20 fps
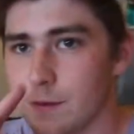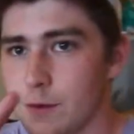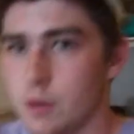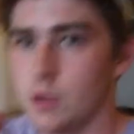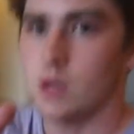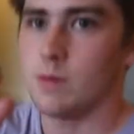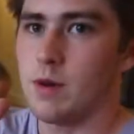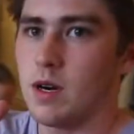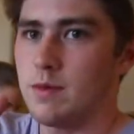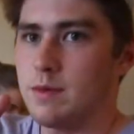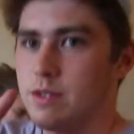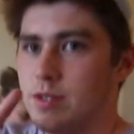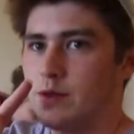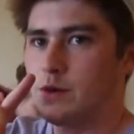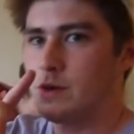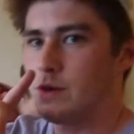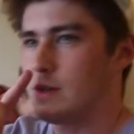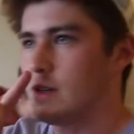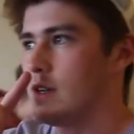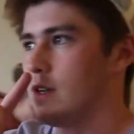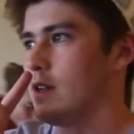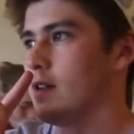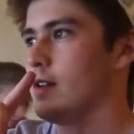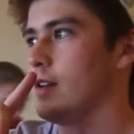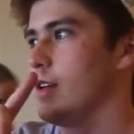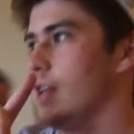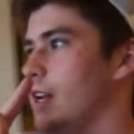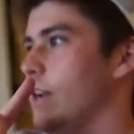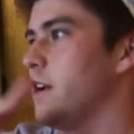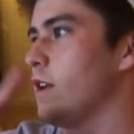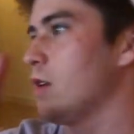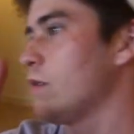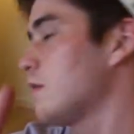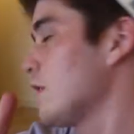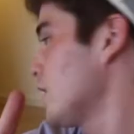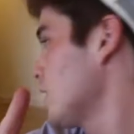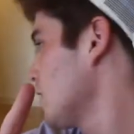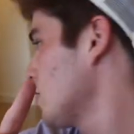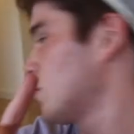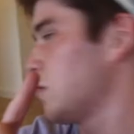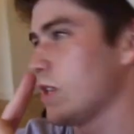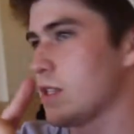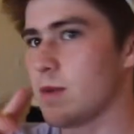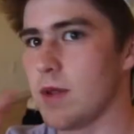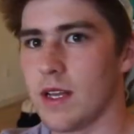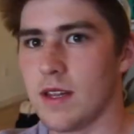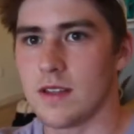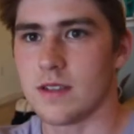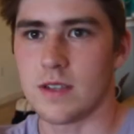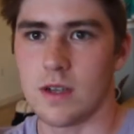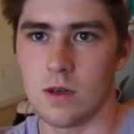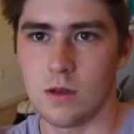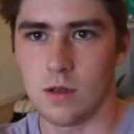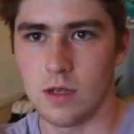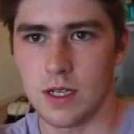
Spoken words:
full apartment tour in another video once we get this all